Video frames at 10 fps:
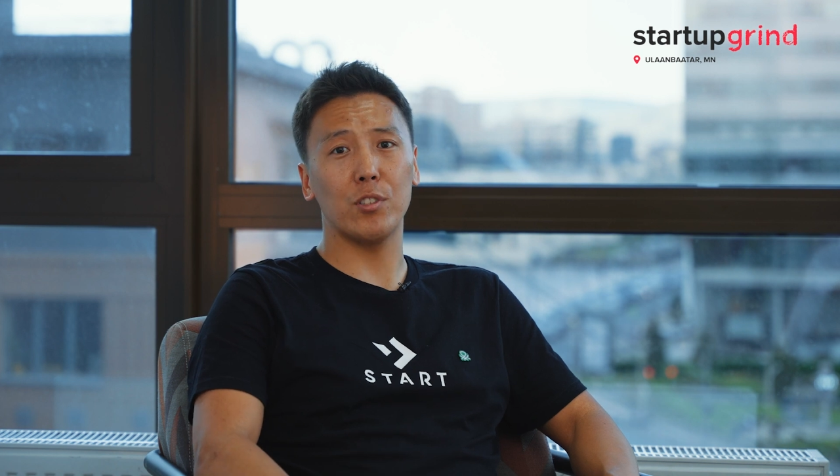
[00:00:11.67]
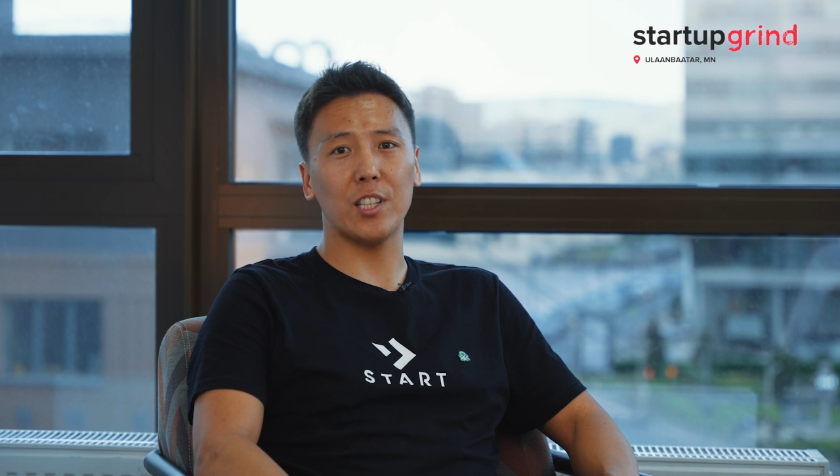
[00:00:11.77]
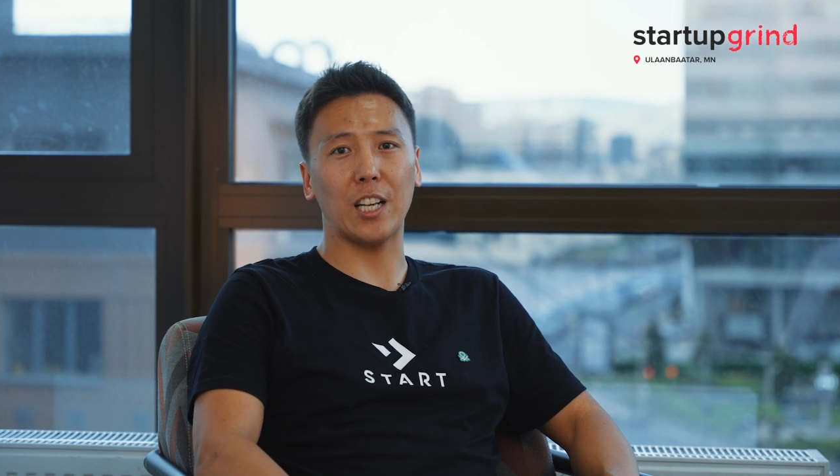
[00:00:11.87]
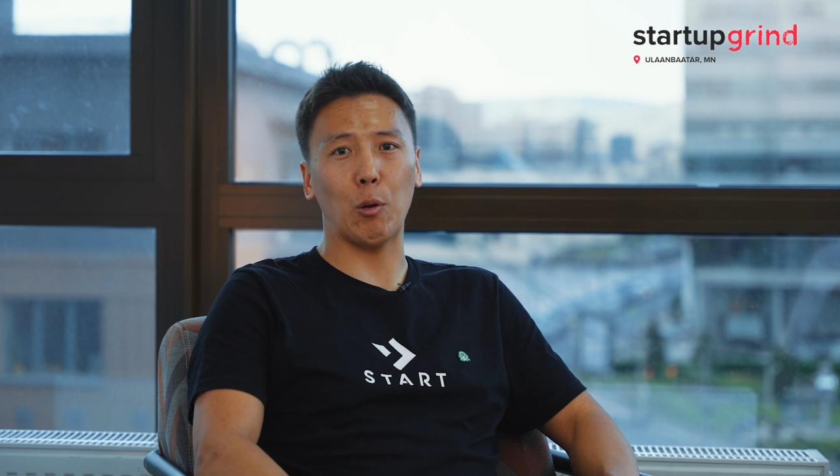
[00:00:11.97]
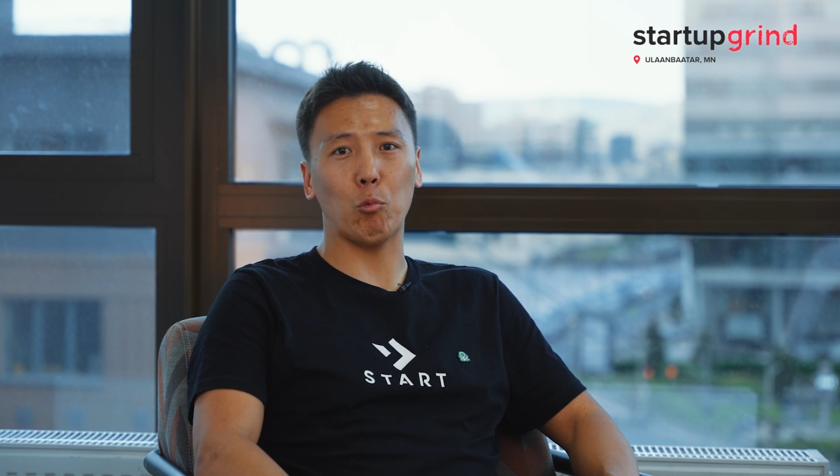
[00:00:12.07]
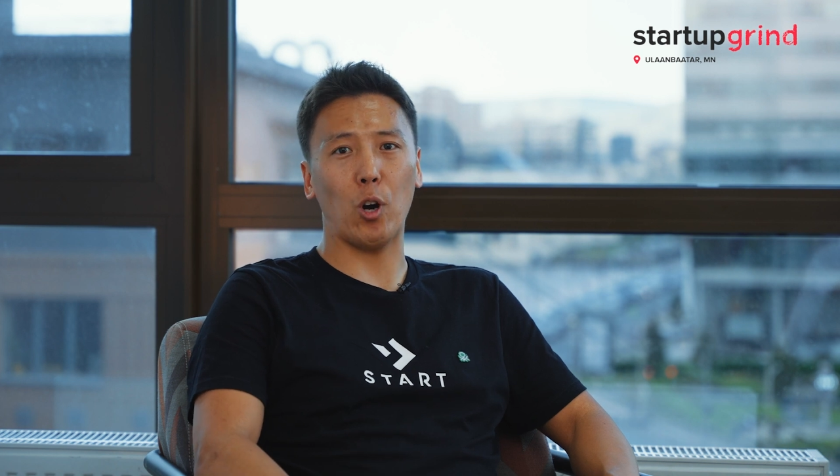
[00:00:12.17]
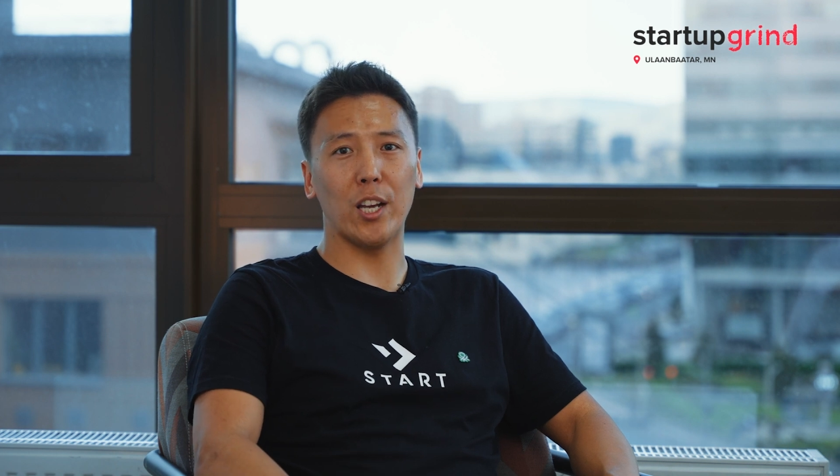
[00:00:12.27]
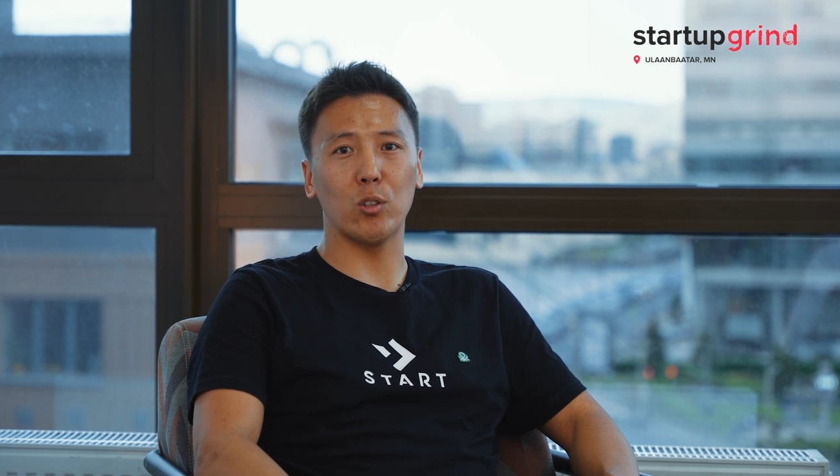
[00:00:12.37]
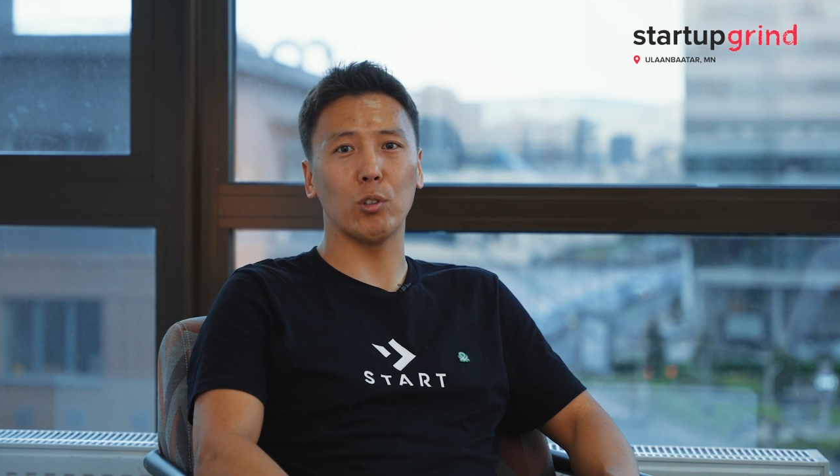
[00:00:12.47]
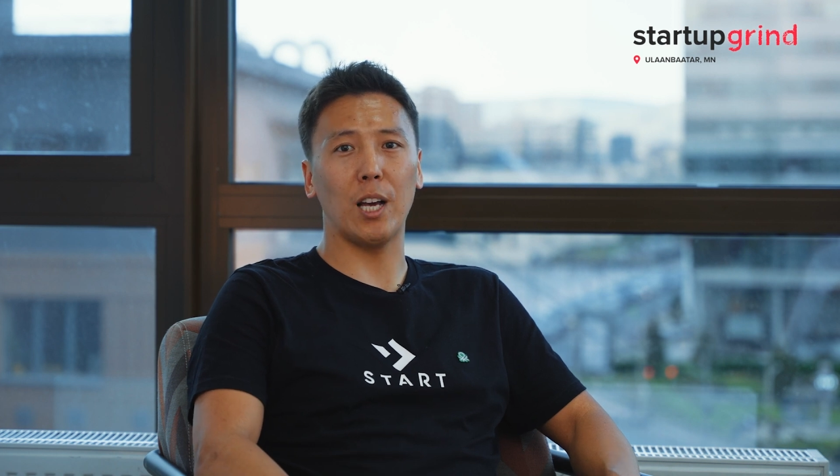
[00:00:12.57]
Startup
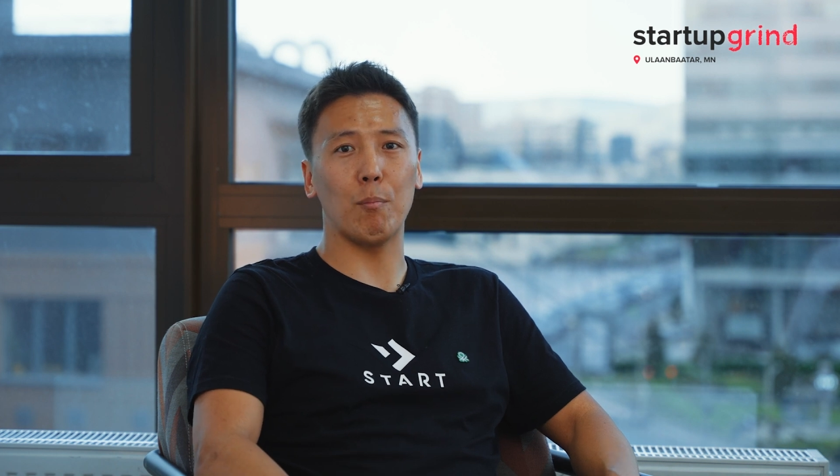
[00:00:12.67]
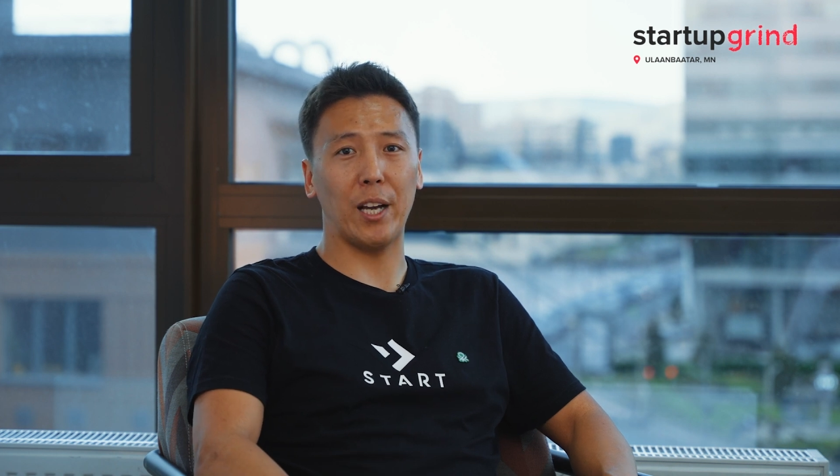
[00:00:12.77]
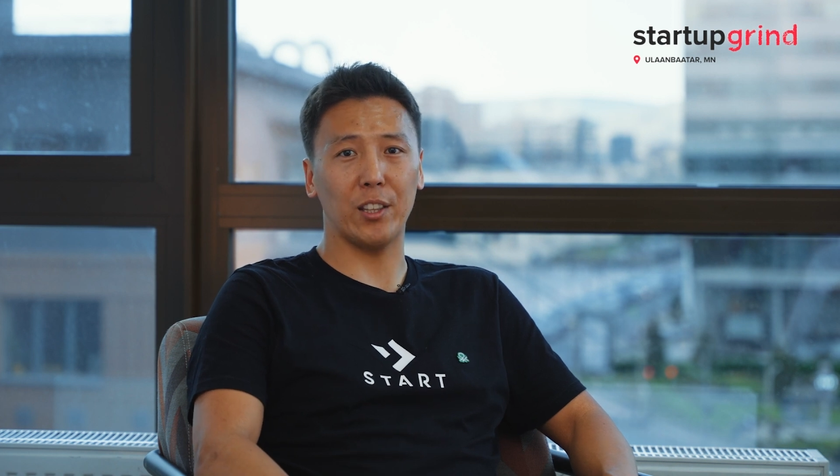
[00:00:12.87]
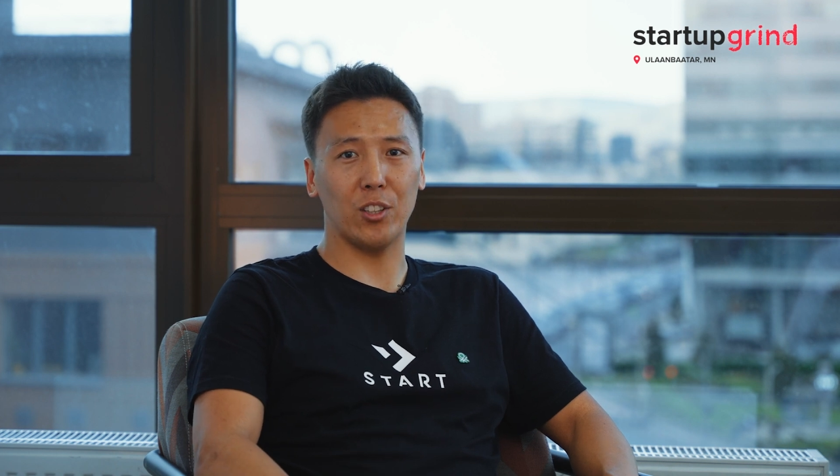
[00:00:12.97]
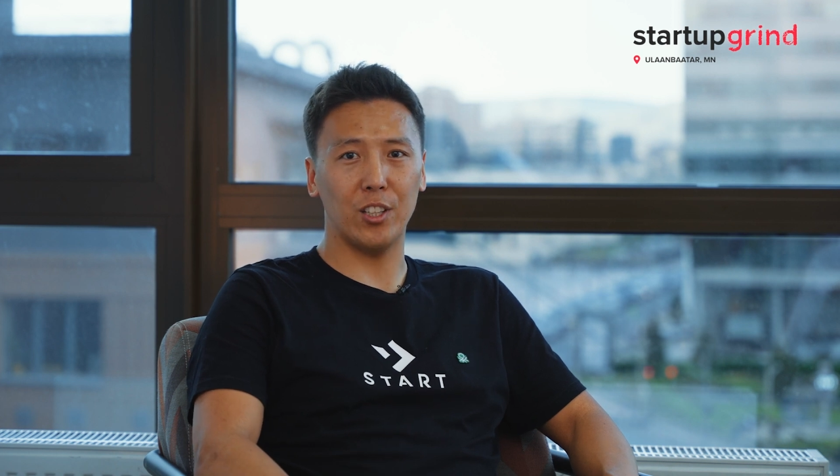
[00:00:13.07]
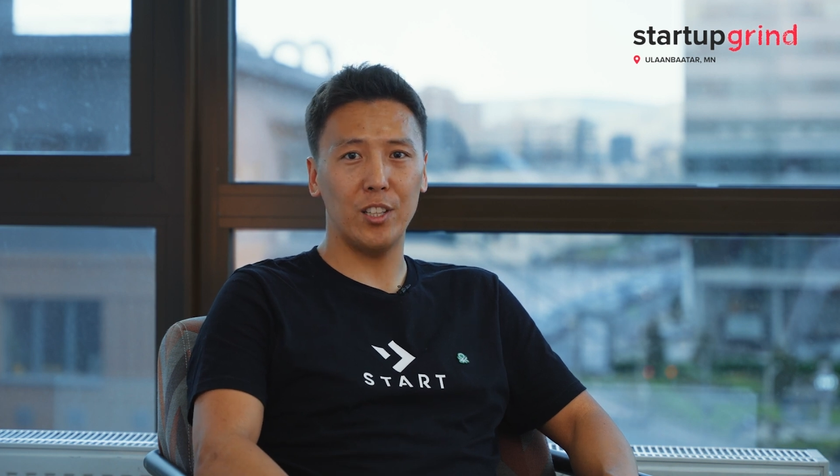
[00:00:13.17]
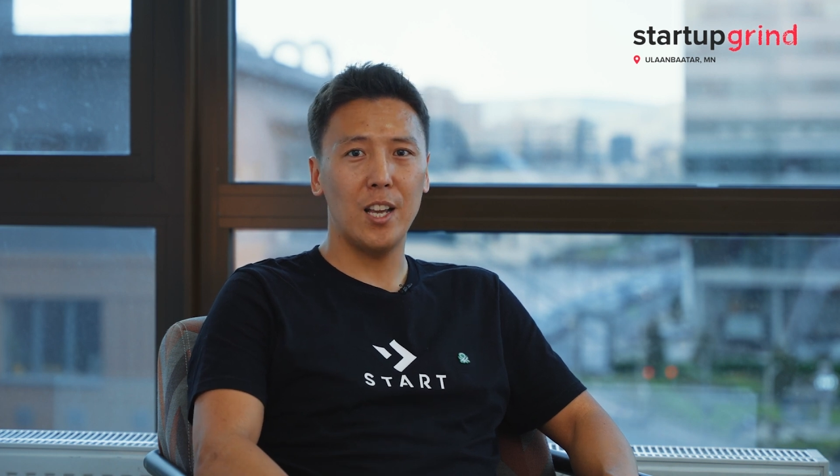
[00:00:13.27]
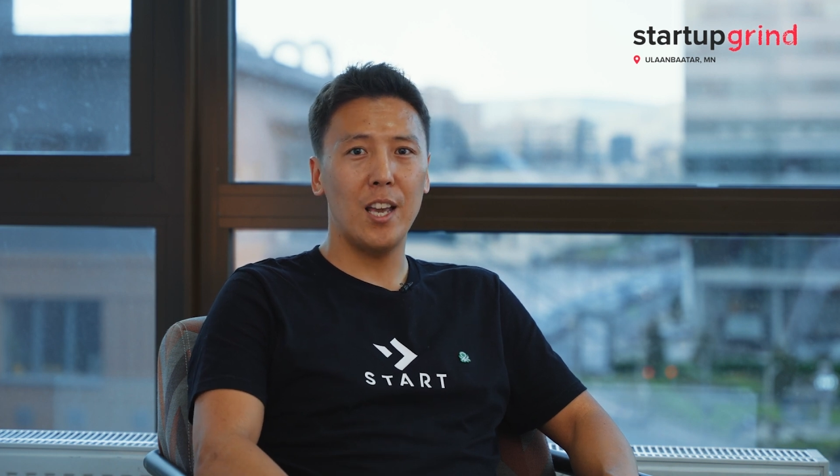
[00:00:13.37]
Grind Ulaanbaatar